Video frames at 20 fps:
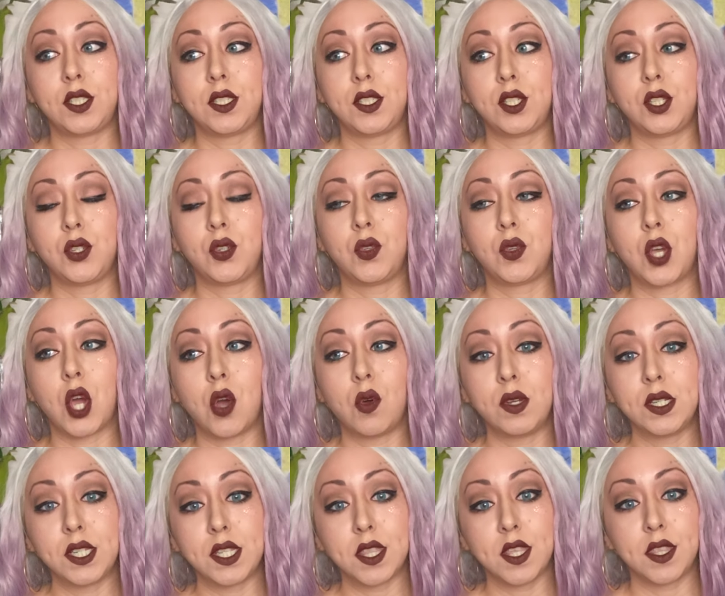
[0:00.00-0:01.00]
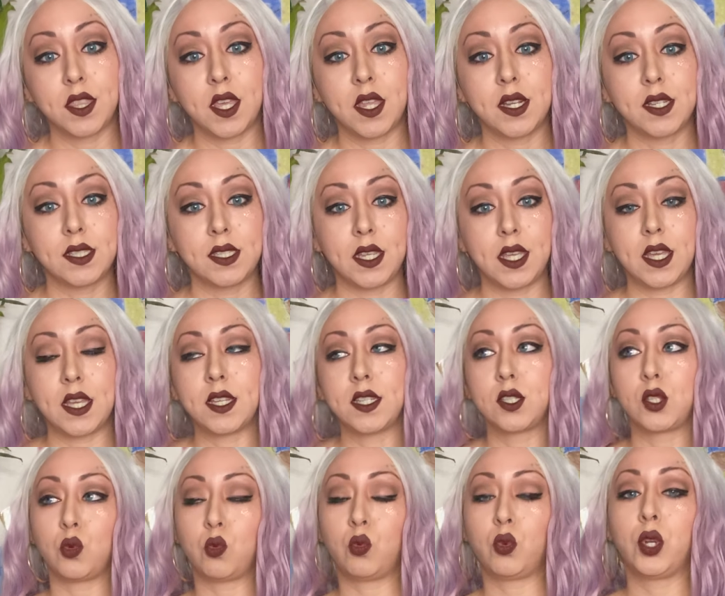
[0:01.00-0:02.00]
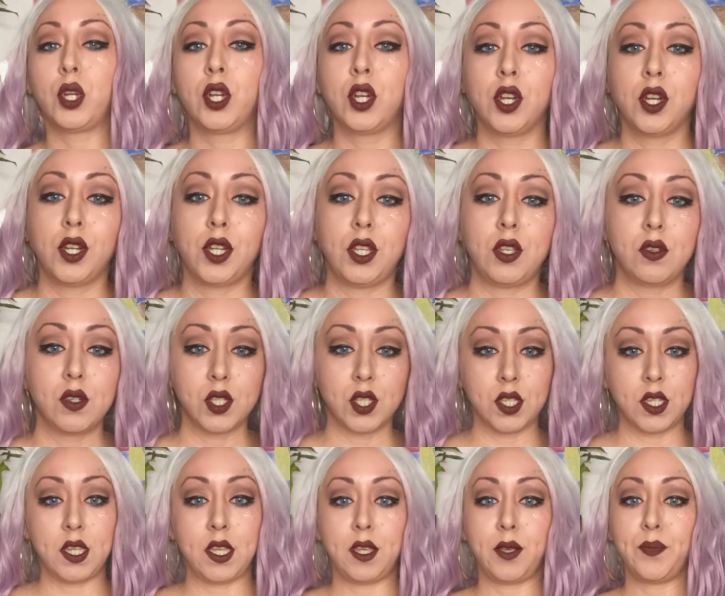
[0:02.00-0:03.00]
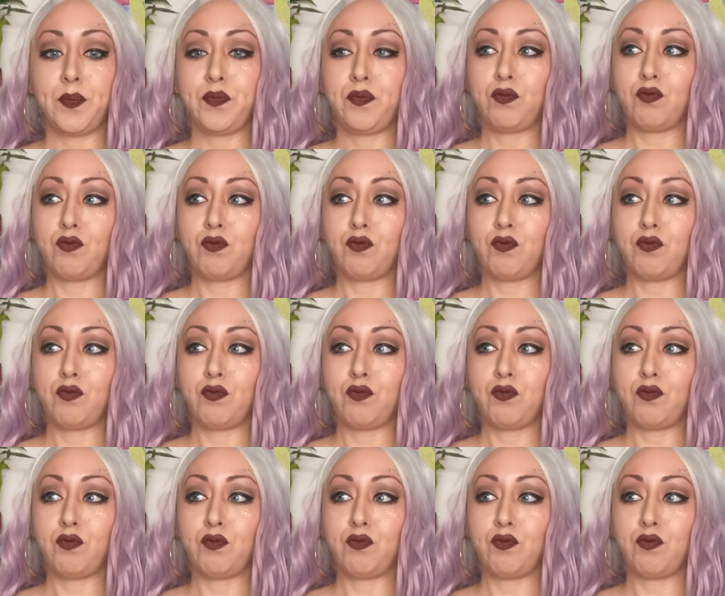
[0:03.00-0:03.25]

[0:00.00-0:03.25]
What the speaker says: to go into the theta state is we're usually